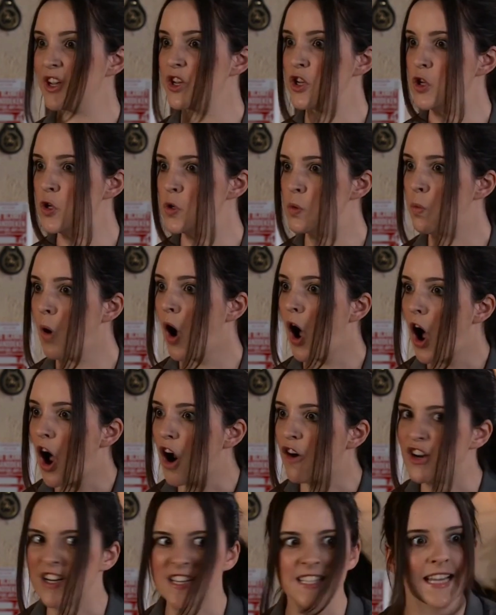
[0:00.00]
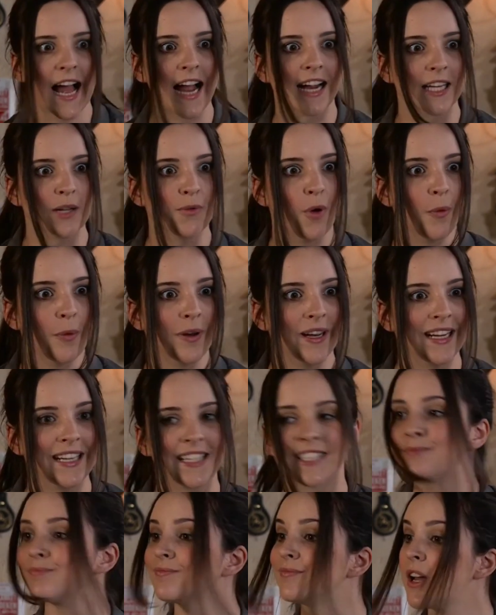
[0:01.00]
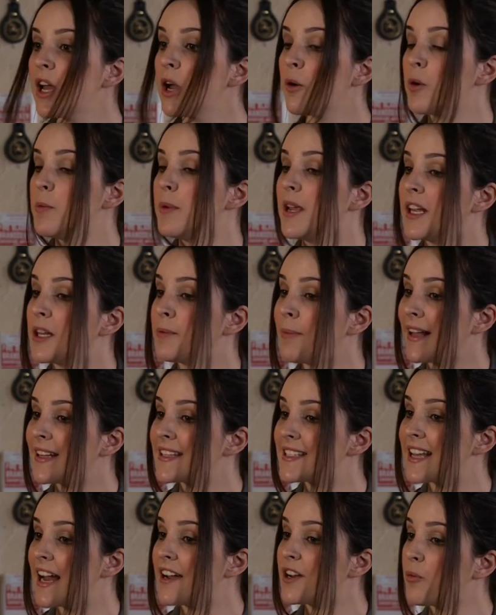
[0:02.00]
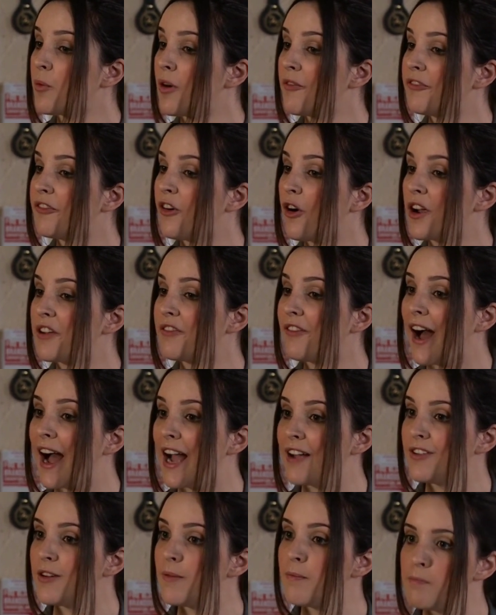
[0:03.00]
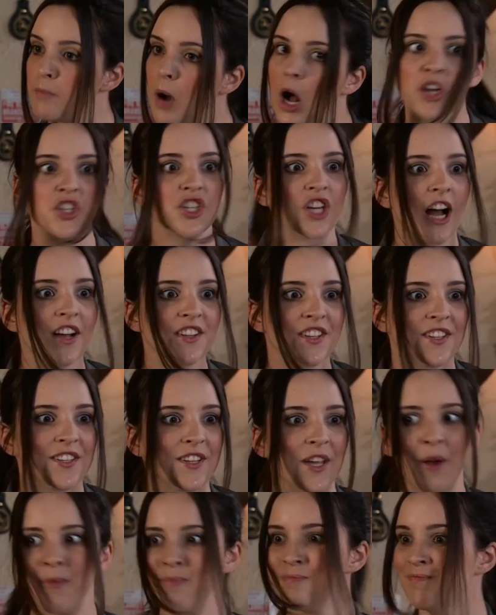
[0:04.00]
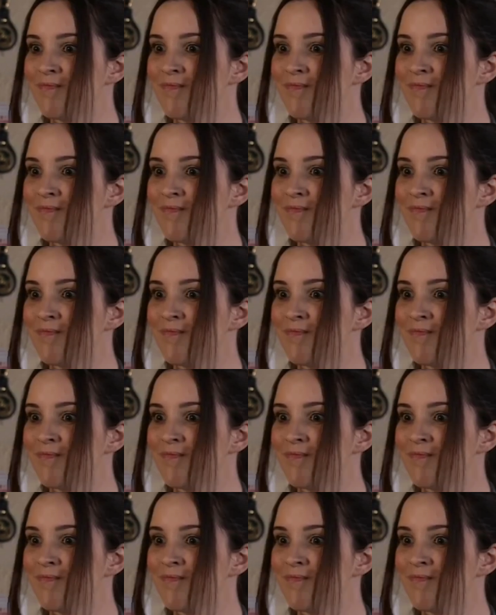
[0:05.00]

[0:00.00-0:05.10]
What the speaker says: You are exactly what we need. We meet at the bandstand at 1:45. March starts at 2.